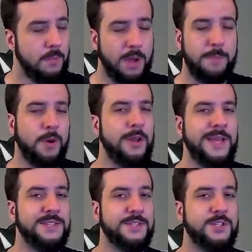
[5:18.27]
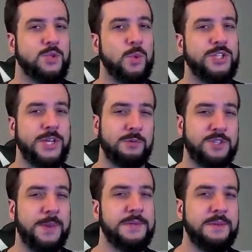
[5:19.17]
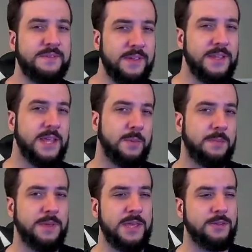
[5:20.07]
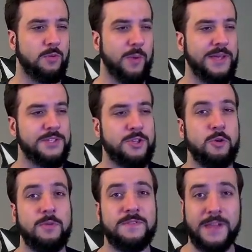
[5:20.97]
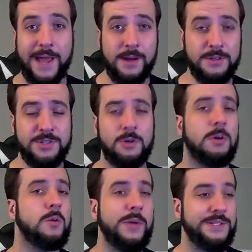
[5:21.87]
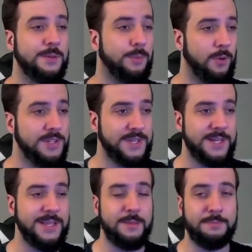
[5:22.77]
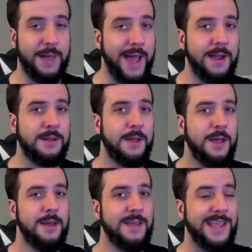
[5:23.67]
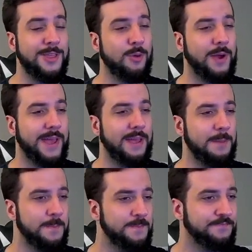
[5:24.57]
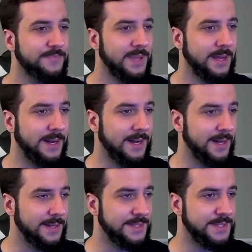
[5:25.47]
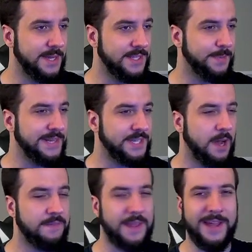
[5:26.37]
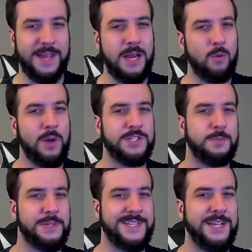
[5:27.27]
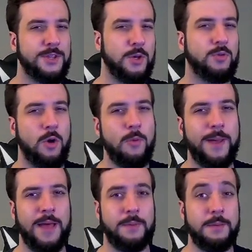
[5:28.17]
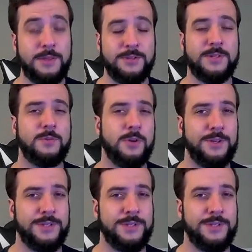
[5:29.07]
My opponent isn't switching, which makes me feel like they might be either weak to flyers or weak to poison in the back. Either way, it's a bit tough, and I kind of want to protect the Crobat. Maybe there's some more